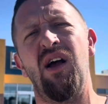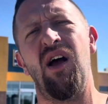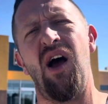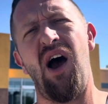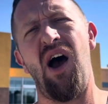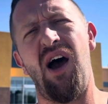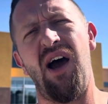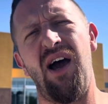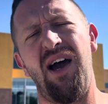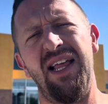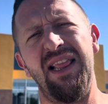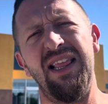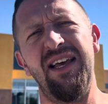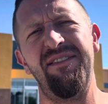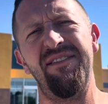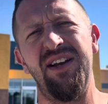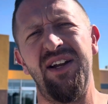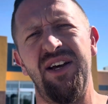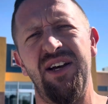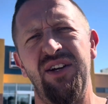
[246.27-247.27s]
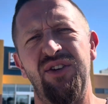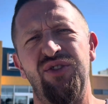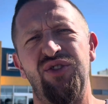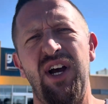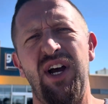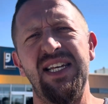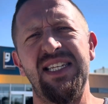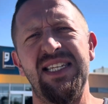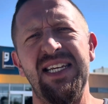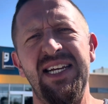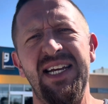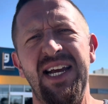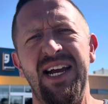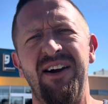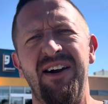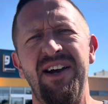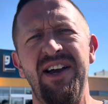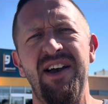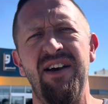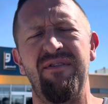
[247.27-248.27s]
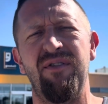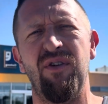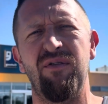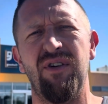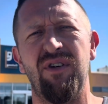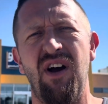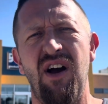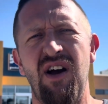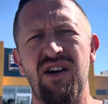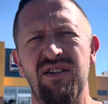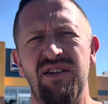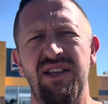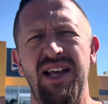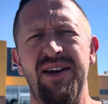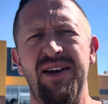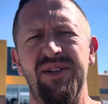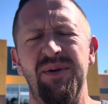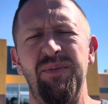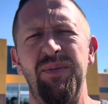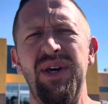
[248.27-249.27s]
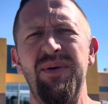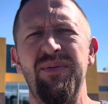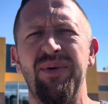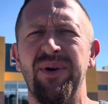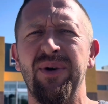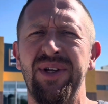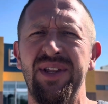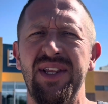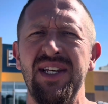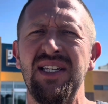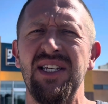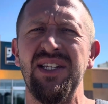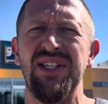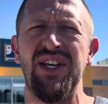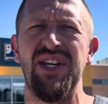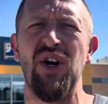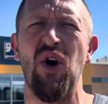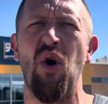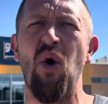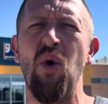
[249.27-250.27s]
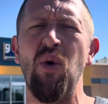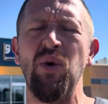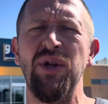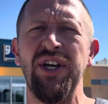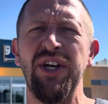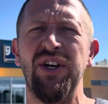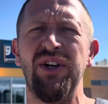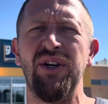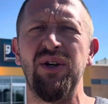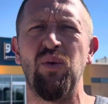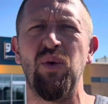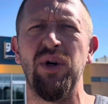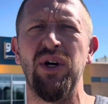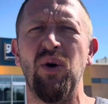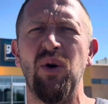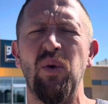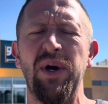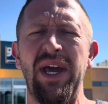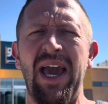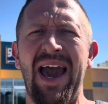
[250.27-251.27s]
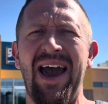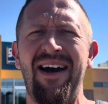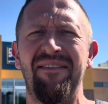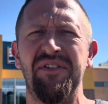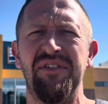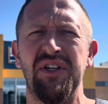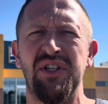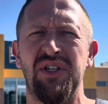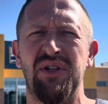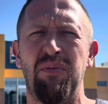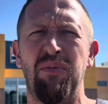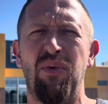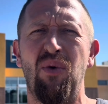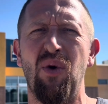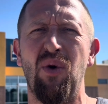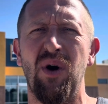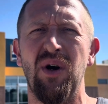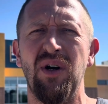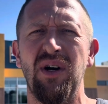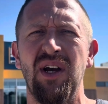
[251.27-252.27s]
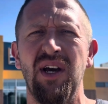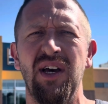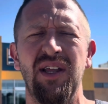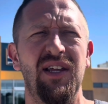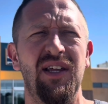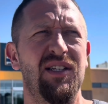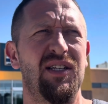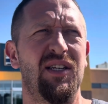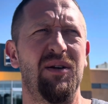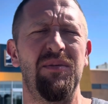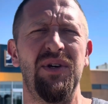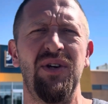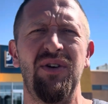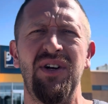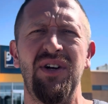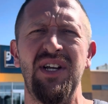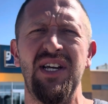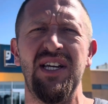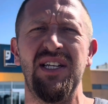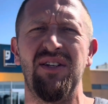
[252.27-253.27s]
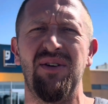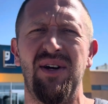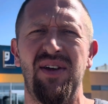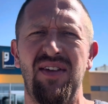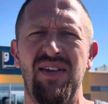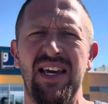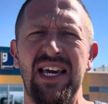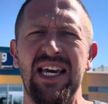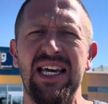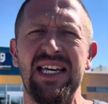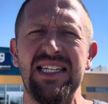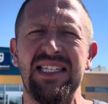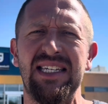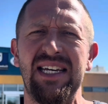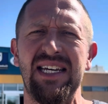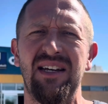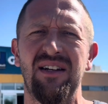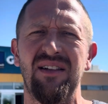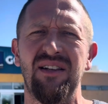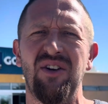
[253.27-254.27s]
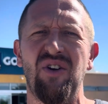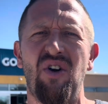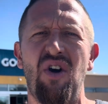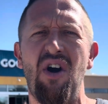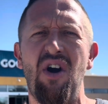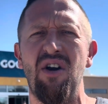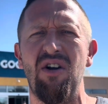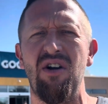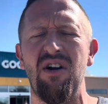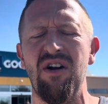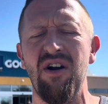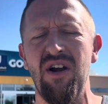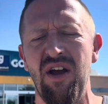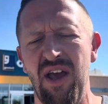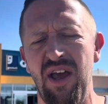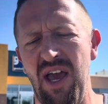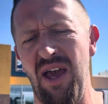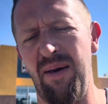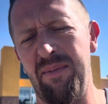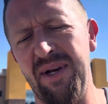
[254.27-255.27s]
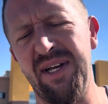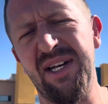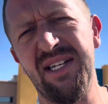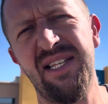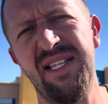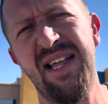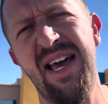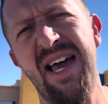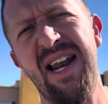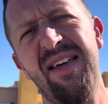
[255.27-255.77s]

I live in a Tri-City area of over 100,000 people, and this is the only Goodwill we have to support this community, so I think it gets hit a little harder, and because of that, I